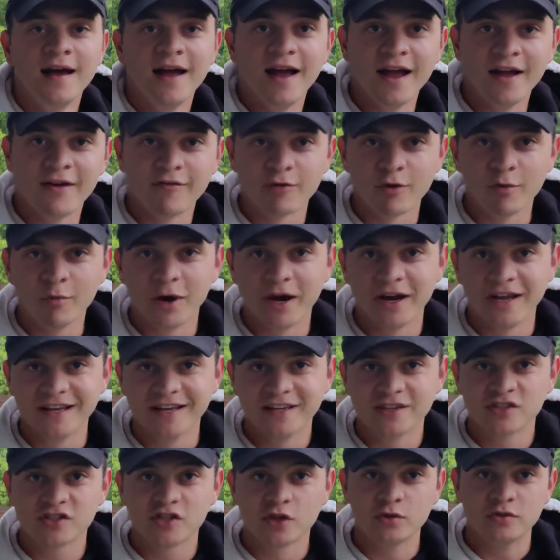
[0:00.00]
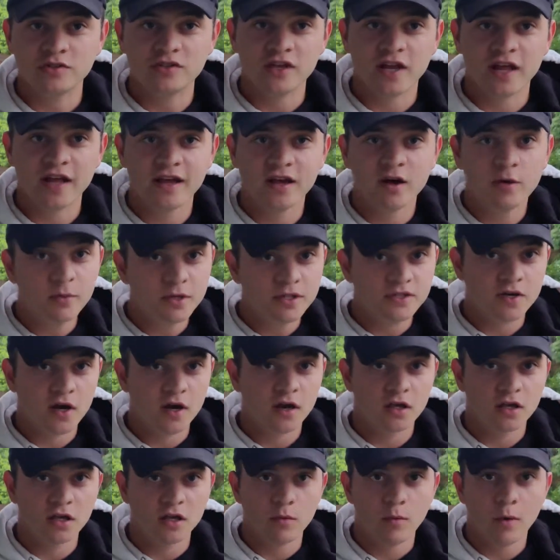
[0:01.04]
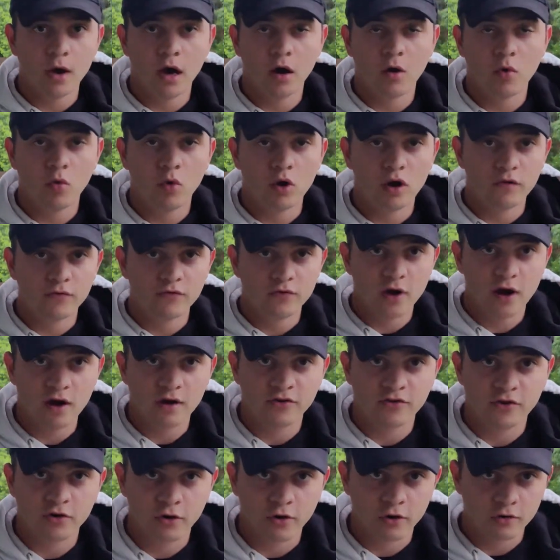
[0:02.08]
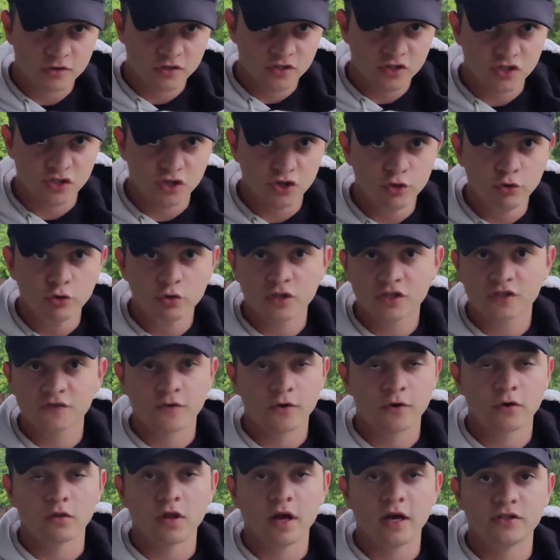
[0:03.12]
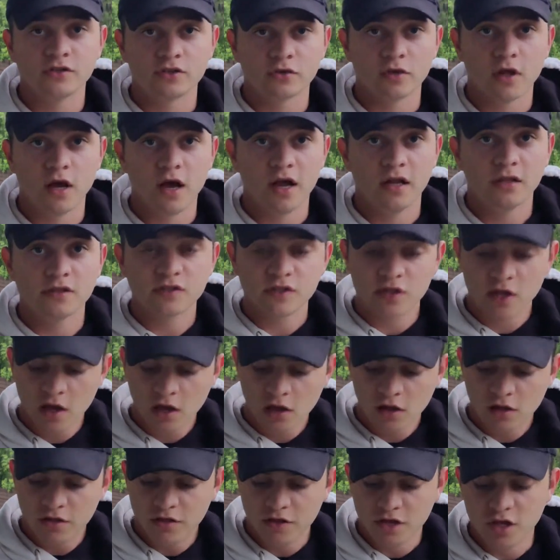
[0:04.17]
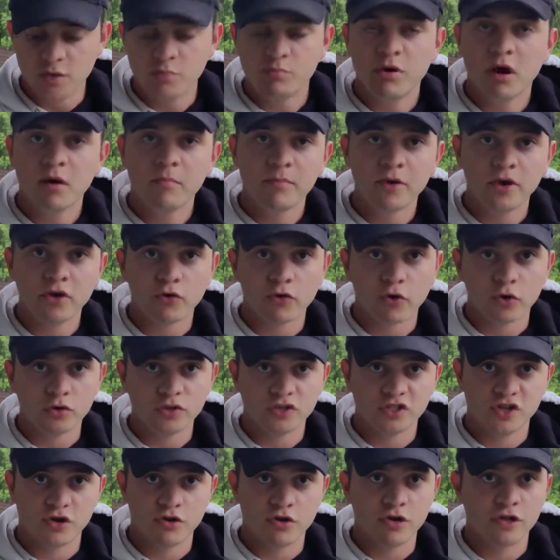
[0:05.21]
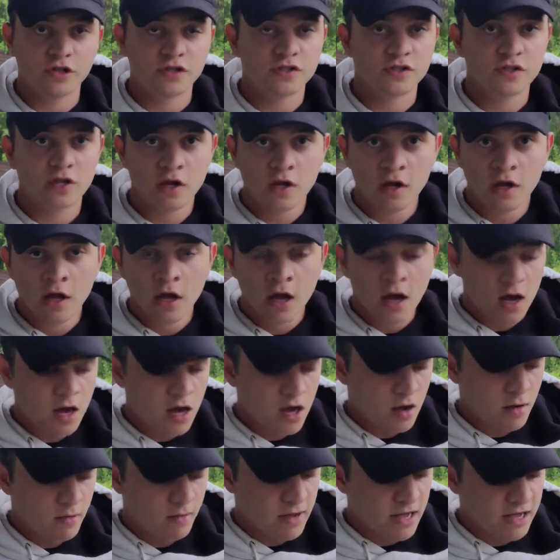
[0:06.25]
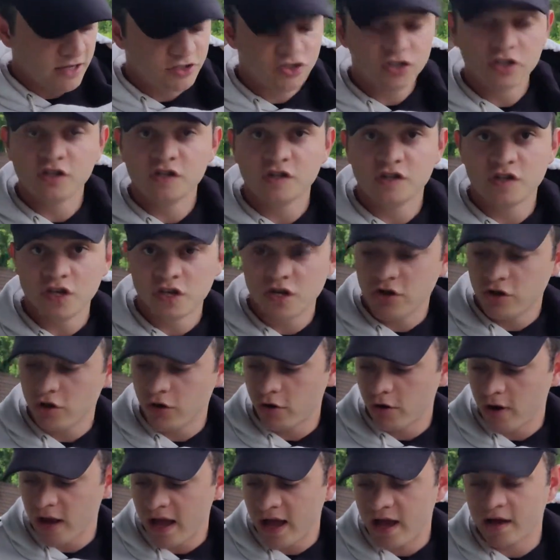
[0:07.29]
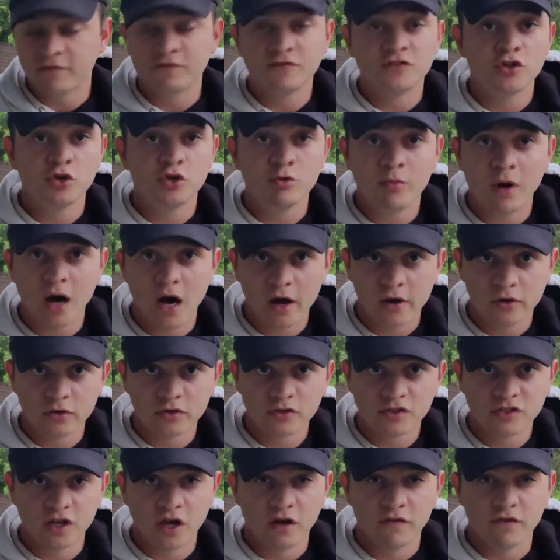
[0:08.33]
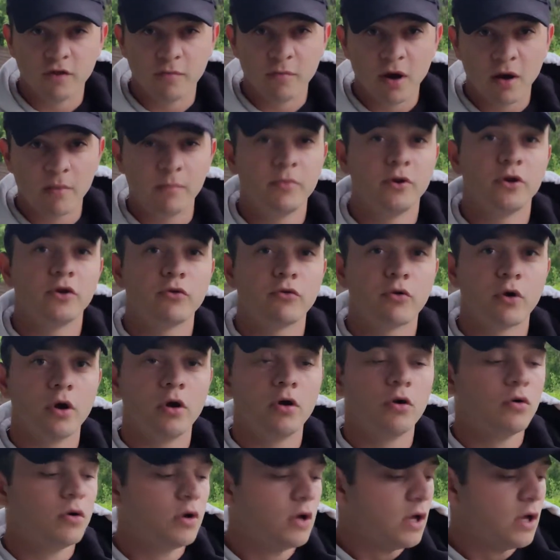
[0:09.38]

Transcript: Hey everybody, so today I'll be talking about one of Dr. Earth's newest fertilizer lines, the Pump and Grow series. As you can see here, I have 2 bottles of the Pump and Grow.